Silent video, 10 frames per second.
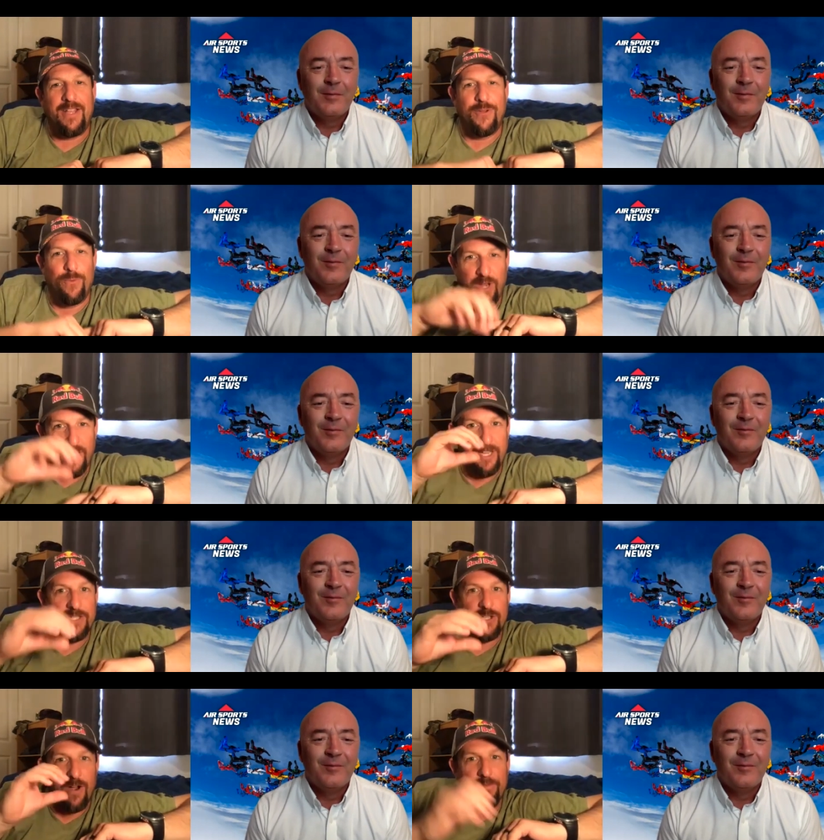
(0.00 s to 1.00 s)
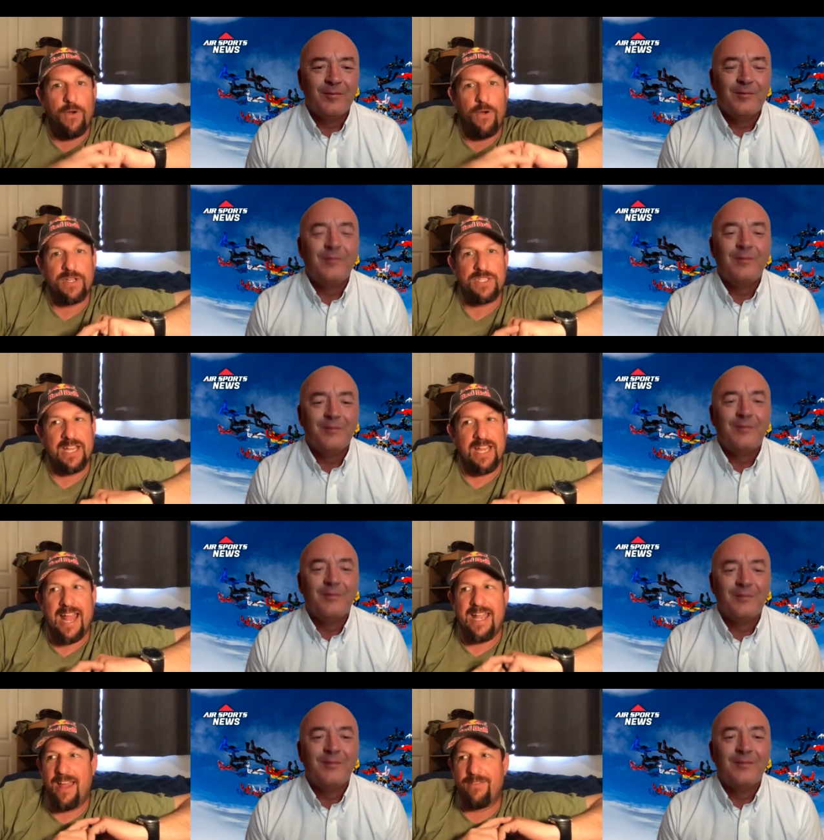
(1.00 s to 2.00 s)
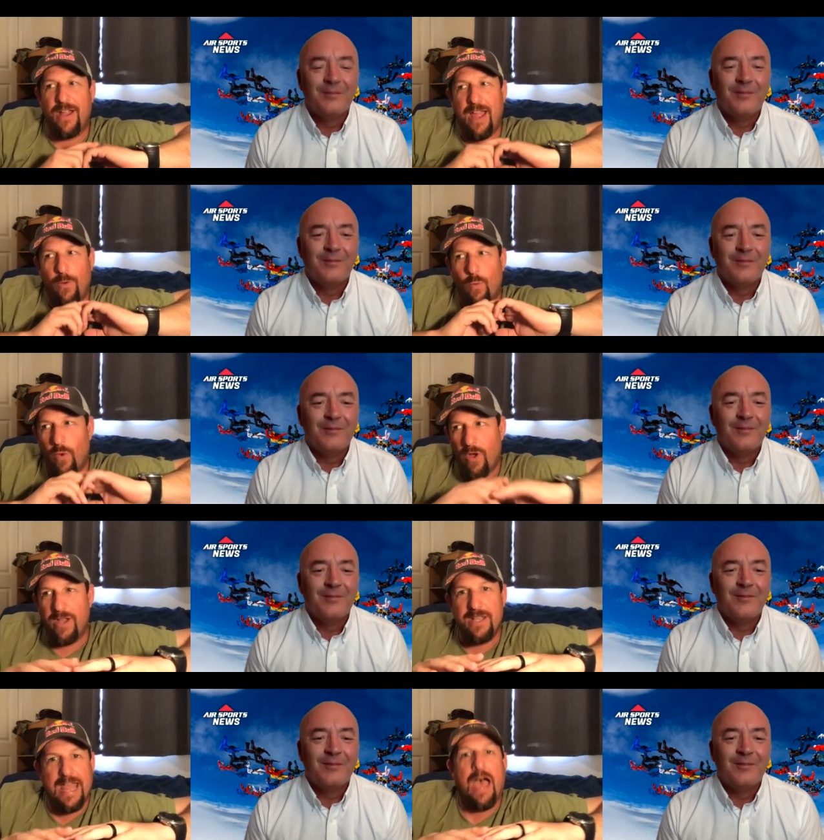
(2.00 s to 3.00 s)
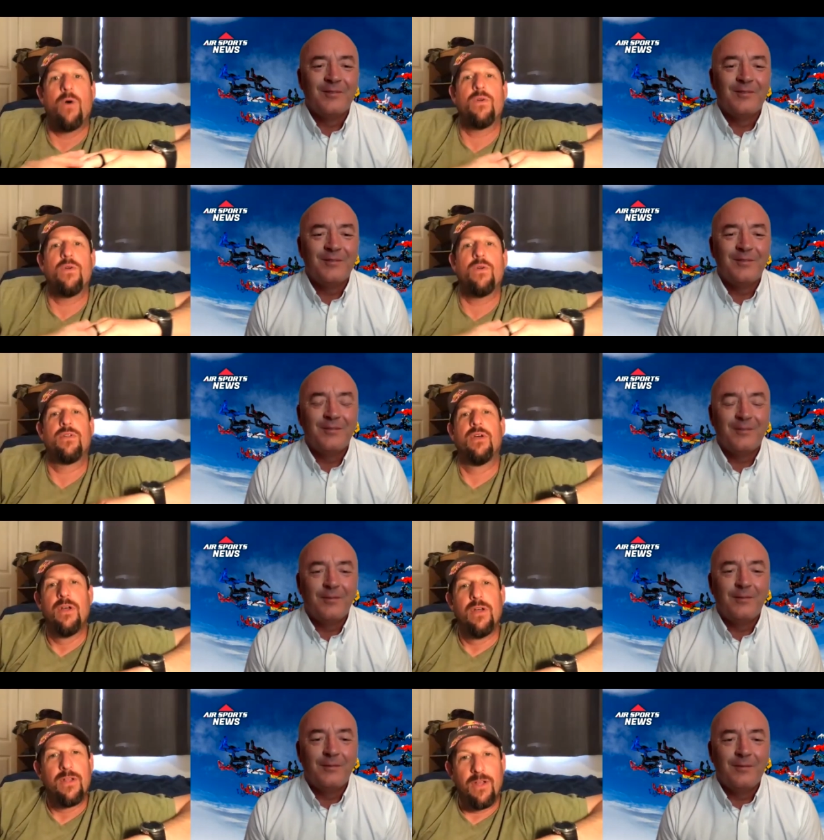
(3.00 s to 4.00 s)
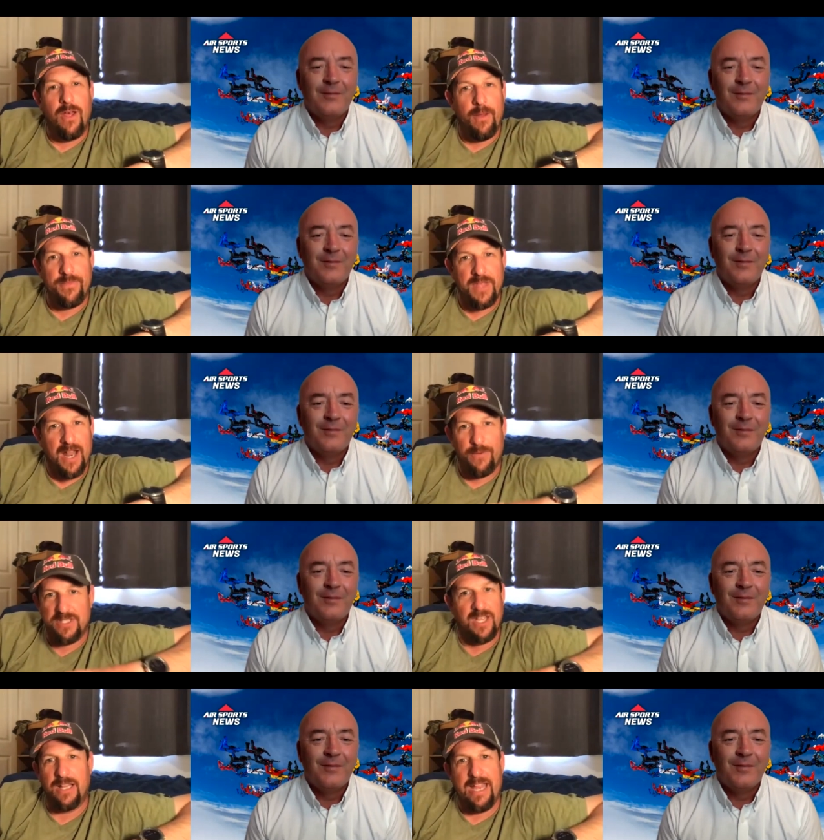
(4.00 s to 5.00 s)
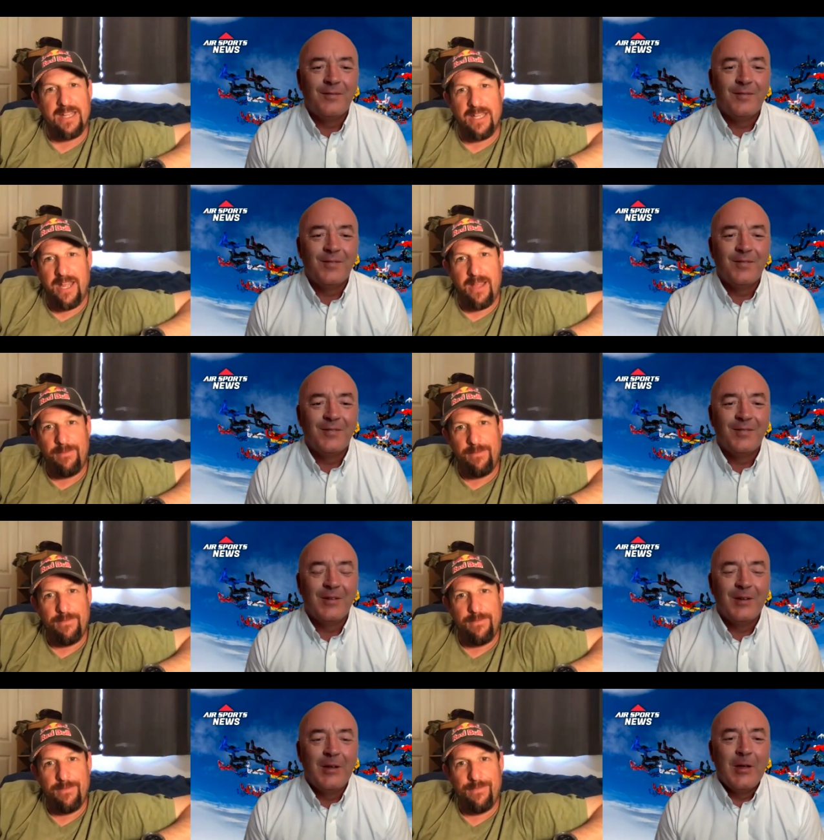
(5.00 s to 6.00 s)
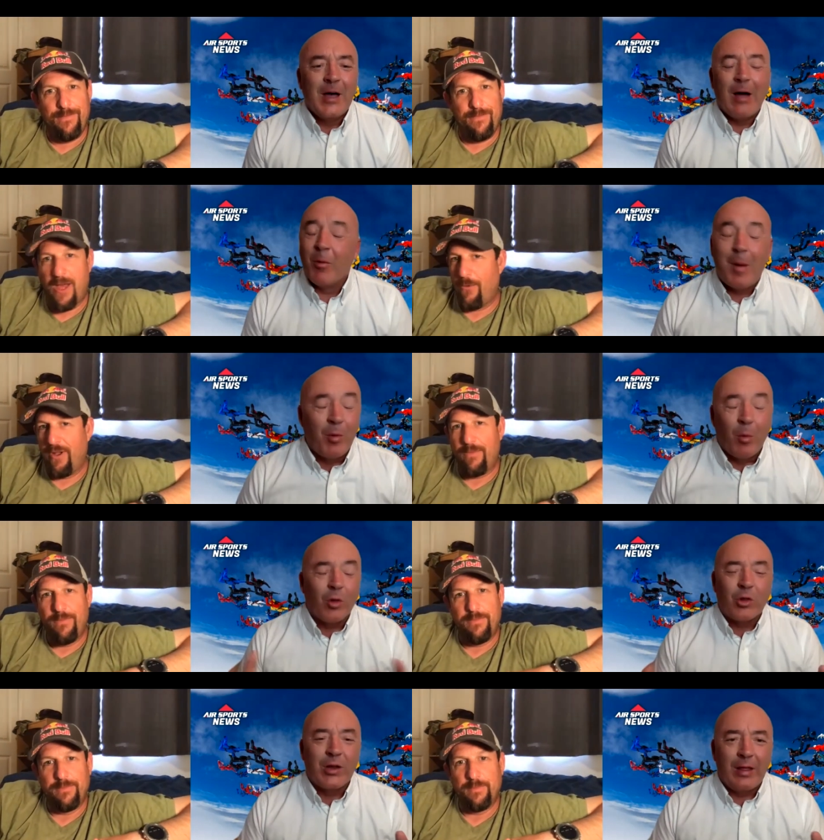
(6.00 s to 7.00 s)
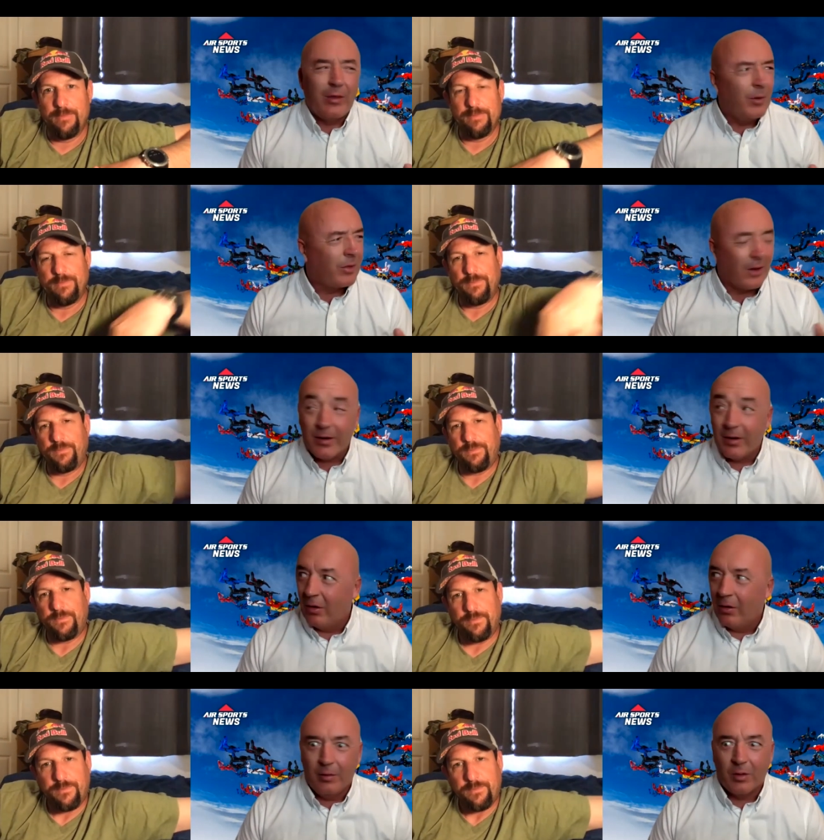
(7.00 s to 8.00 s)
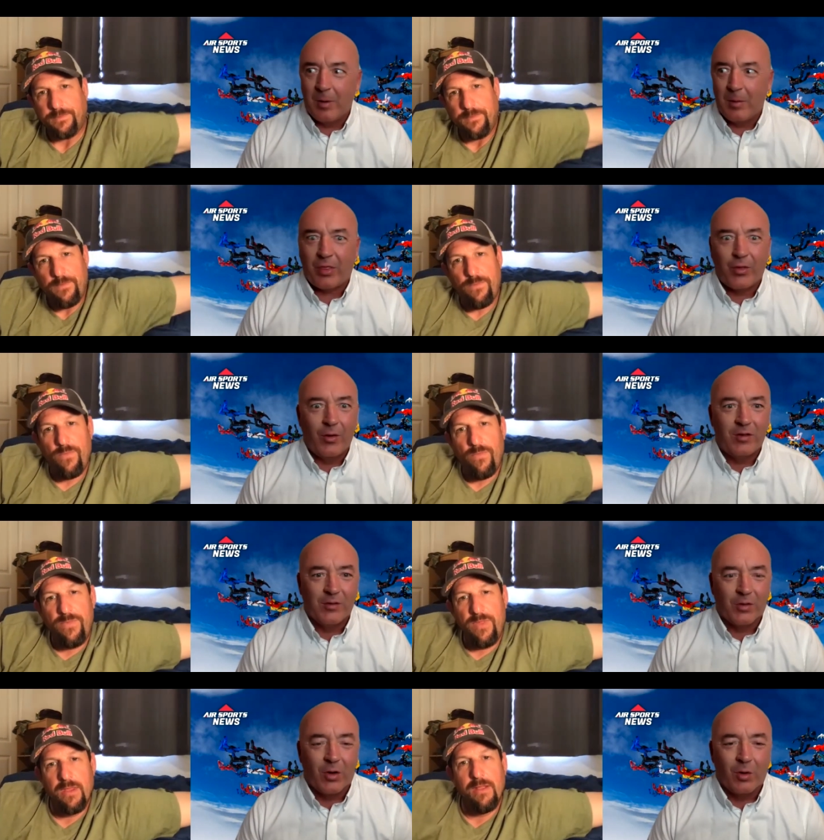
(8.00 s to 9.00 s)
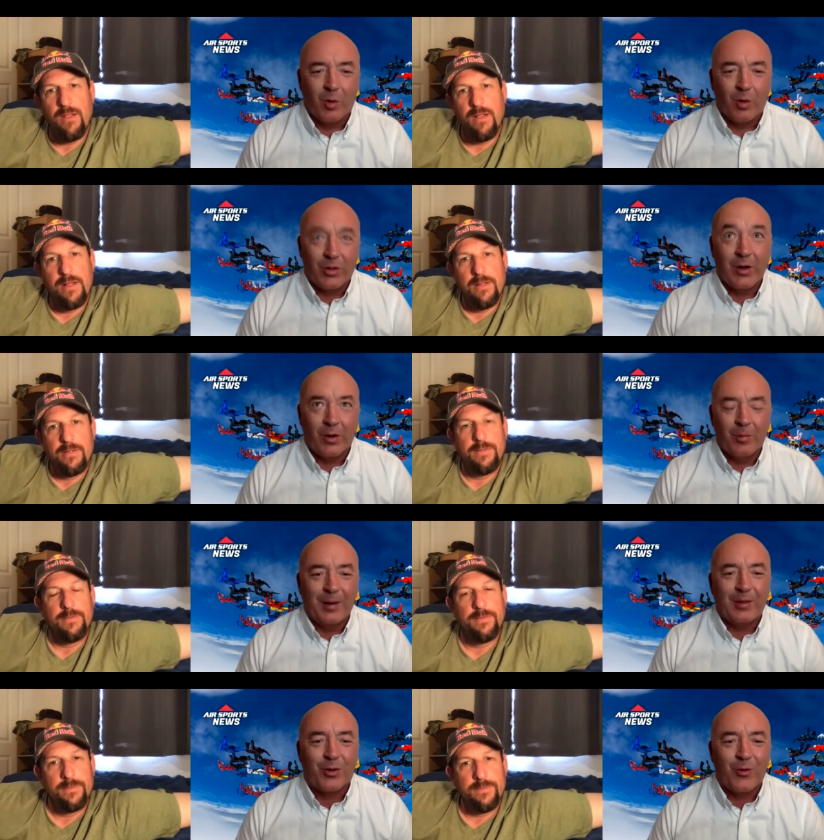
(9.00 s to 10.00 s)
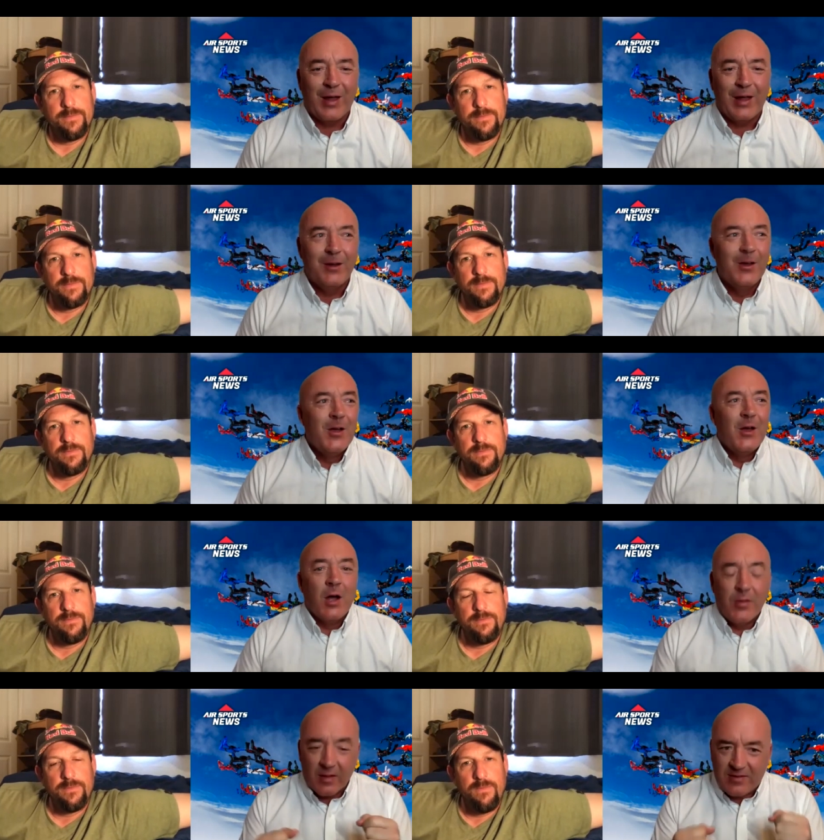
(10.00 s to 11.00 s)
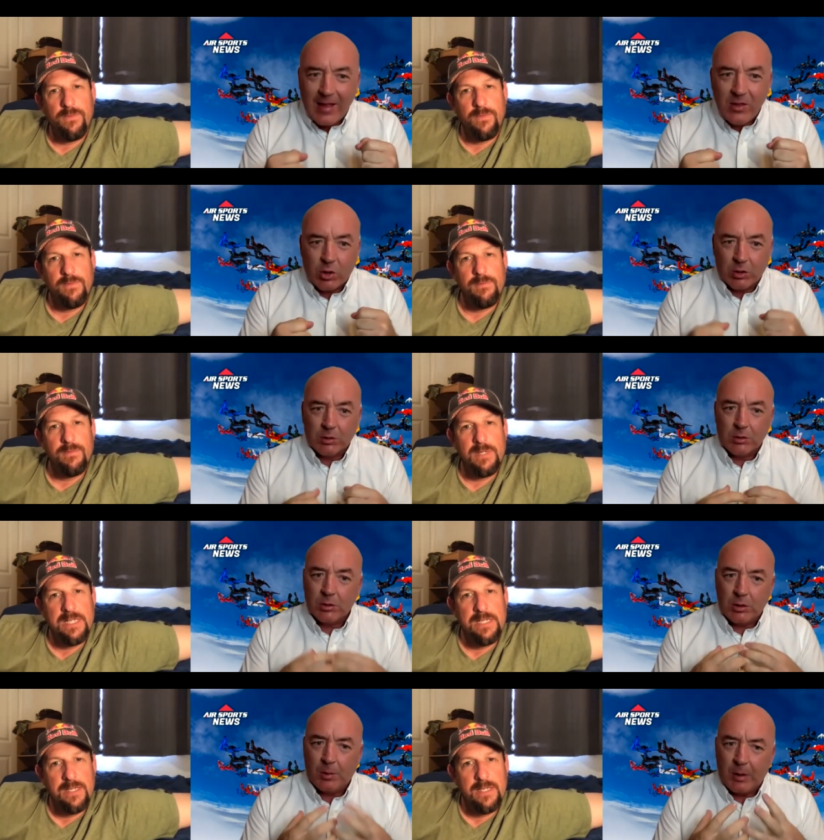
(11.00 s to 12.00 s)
Speaker 1: you really start focusing. And I never had one doubt um, that I was going to land in the net.
Speaker 2: I remember watching it. There was I don't know, there was maybe thirty of us all watching on a big screen, and the tension. You know,